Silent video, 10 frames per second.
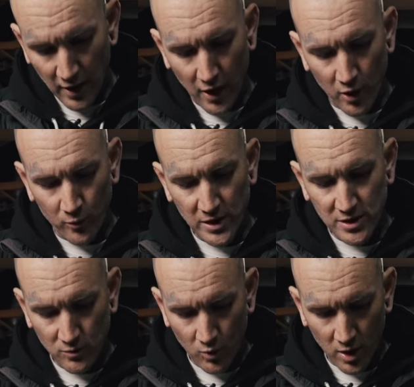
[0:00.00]
A
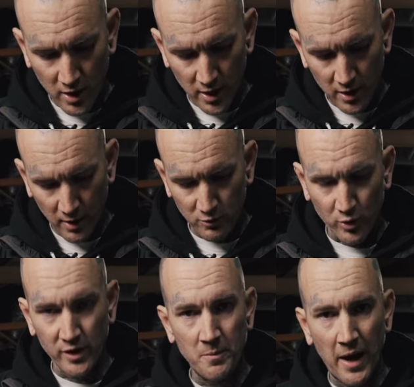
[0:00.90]
reason why I was
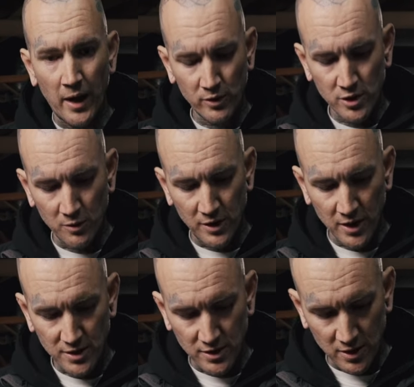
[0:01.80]
running the battery too with
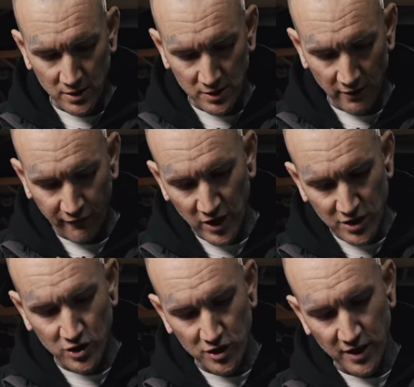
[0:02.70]
this is because if this
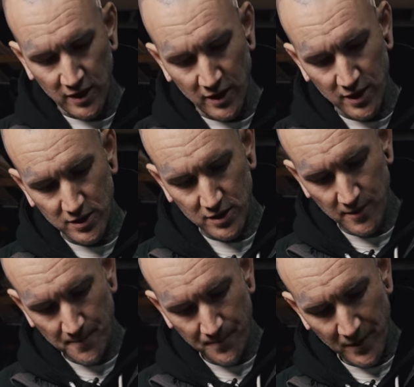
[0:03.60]
is just like this
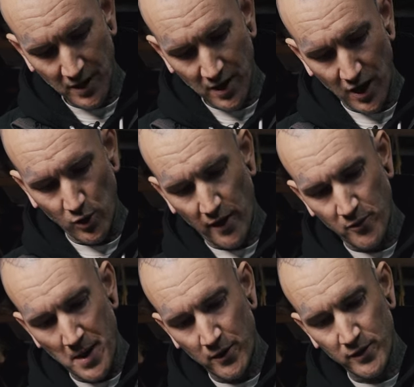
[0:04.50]
and you have
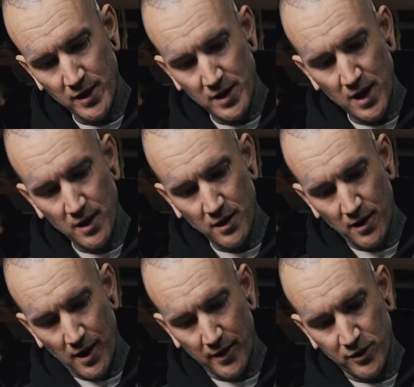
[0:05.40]
it mounted like that,
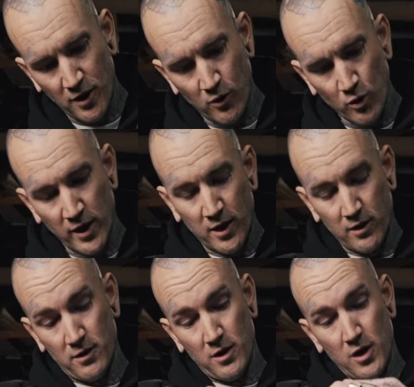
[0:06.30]
I thought, or
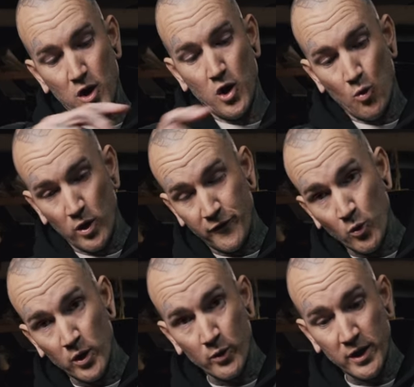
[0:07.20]
like, what if you
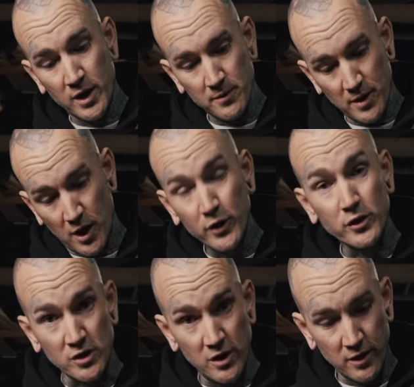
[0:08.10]
want to run it
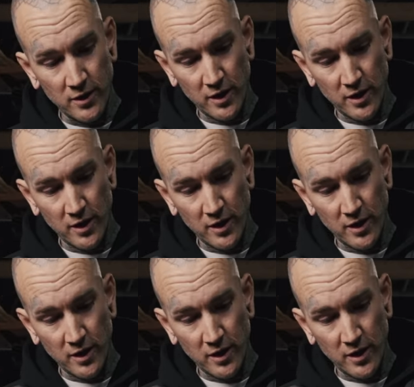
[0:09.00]
underslung?